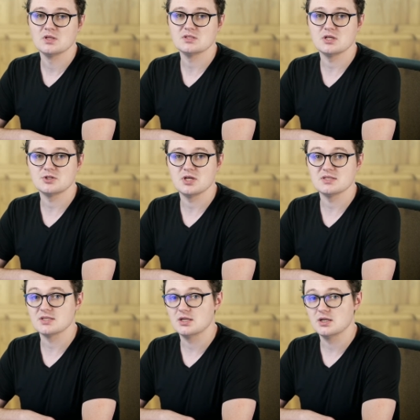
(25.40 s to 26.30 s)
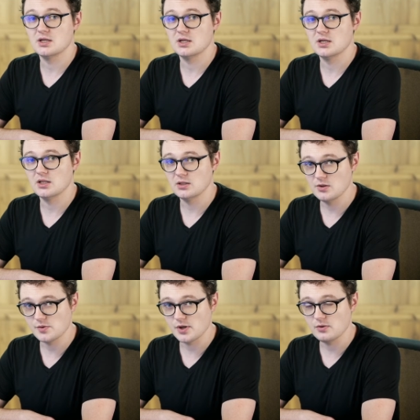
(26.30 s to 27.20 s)
such as a
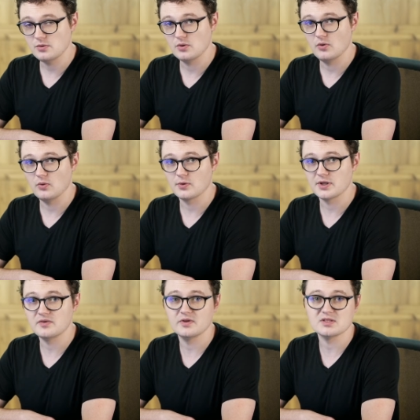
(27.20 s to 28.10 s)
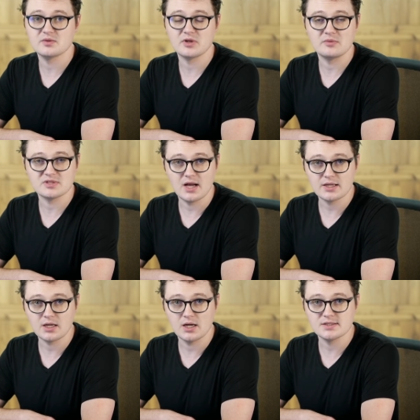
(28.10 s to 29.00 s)
logo or even sometimes
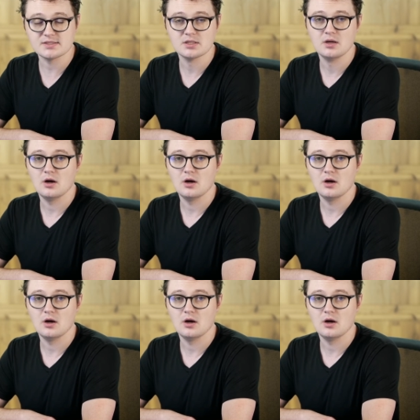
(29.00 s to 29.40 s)
icons,